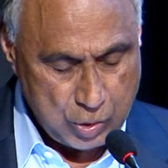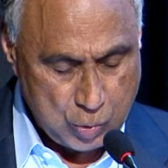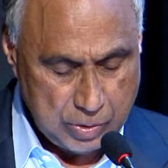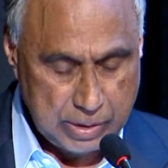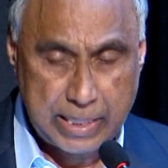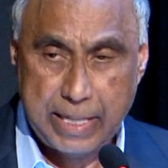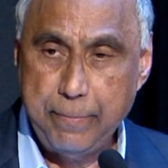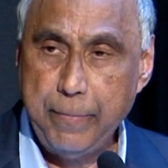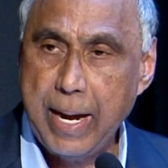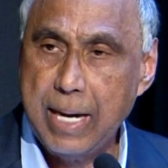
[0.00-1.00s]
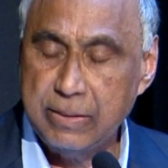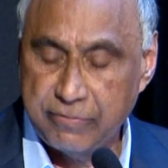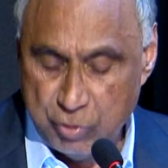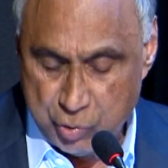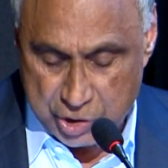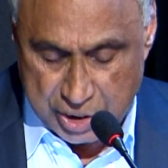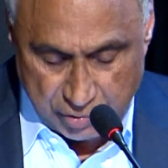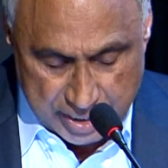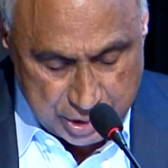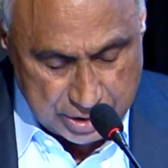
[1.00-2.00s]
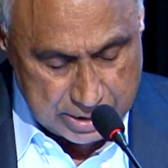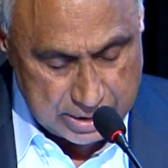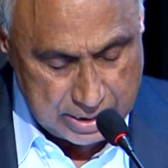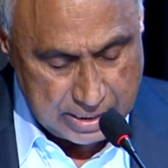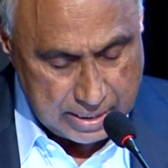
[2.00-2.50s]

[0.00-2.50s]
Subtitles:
that impact the future generations